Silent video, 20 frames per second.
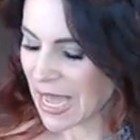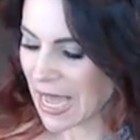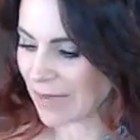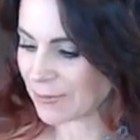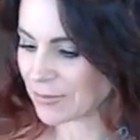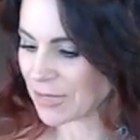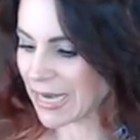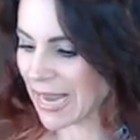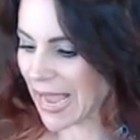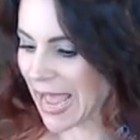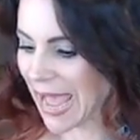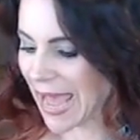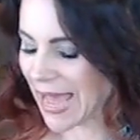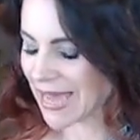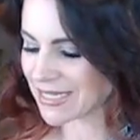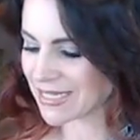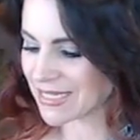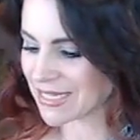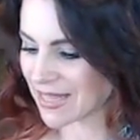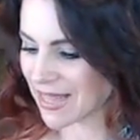I'm going to
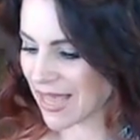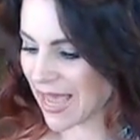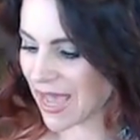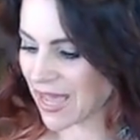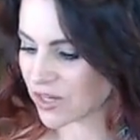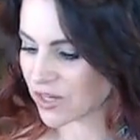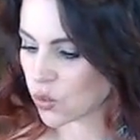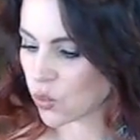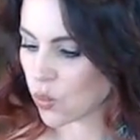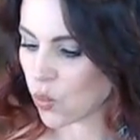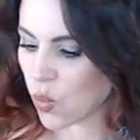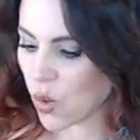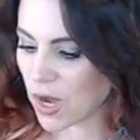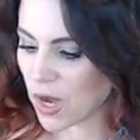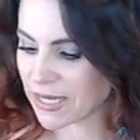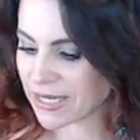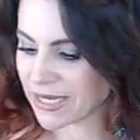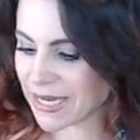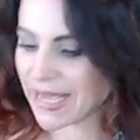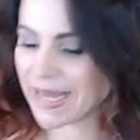add to that
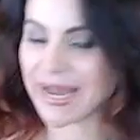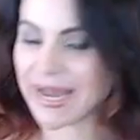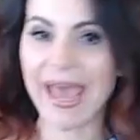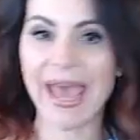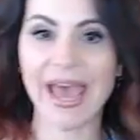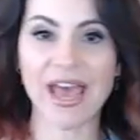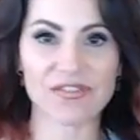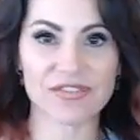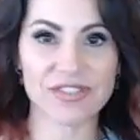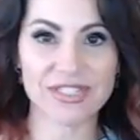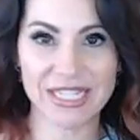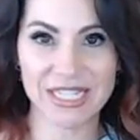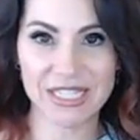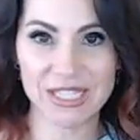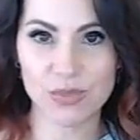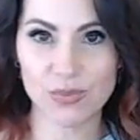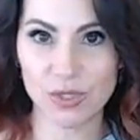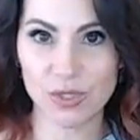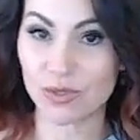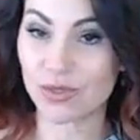1.5
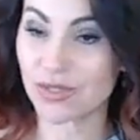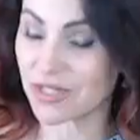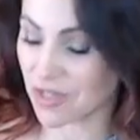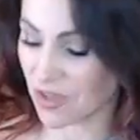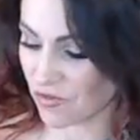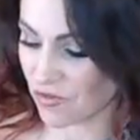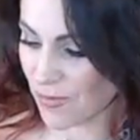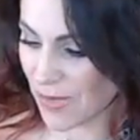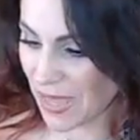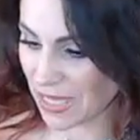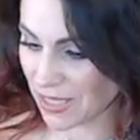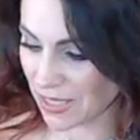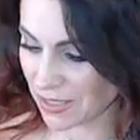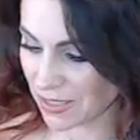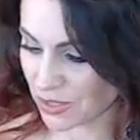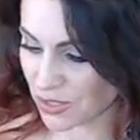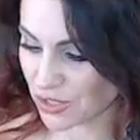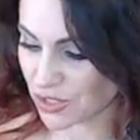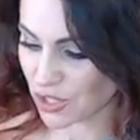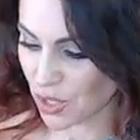teaspoons of
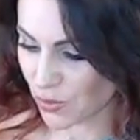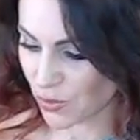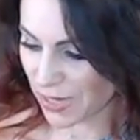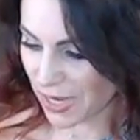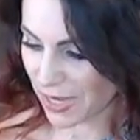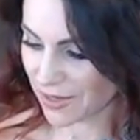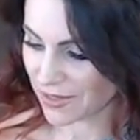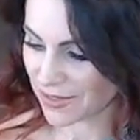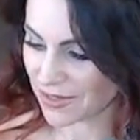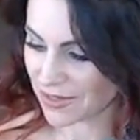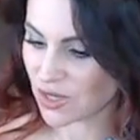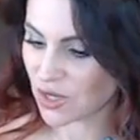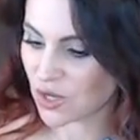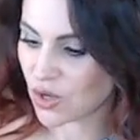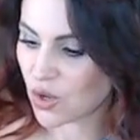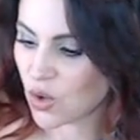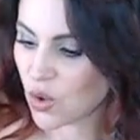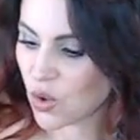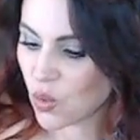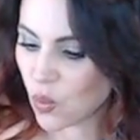baking soda,
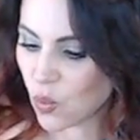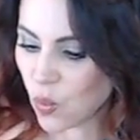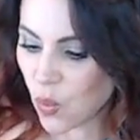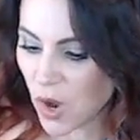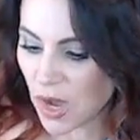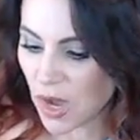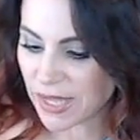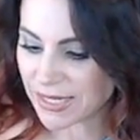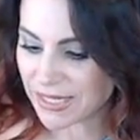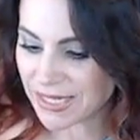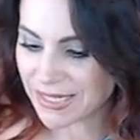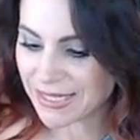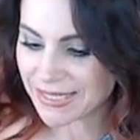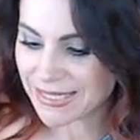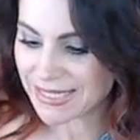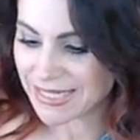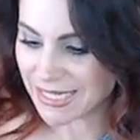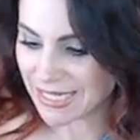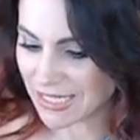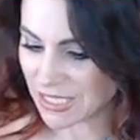1
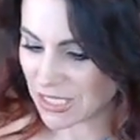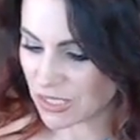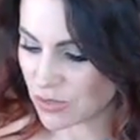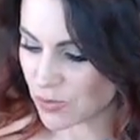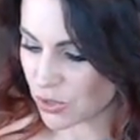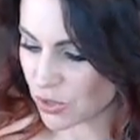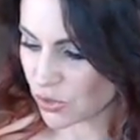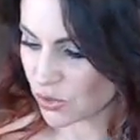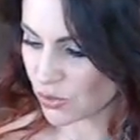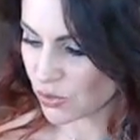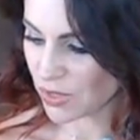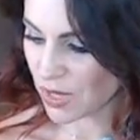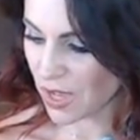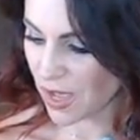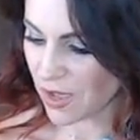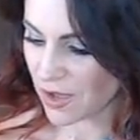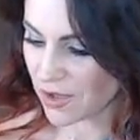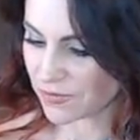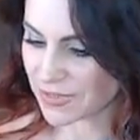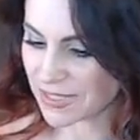teaspoon
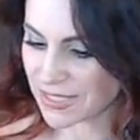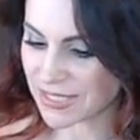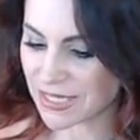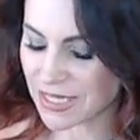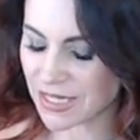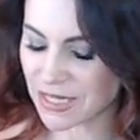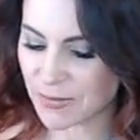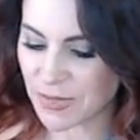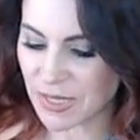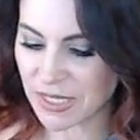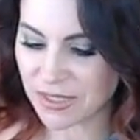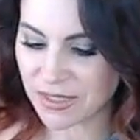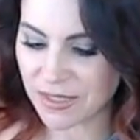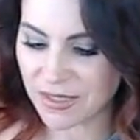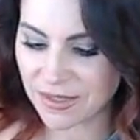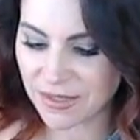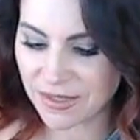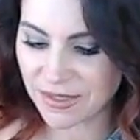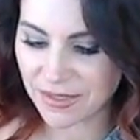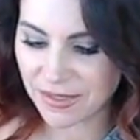of cinnamon,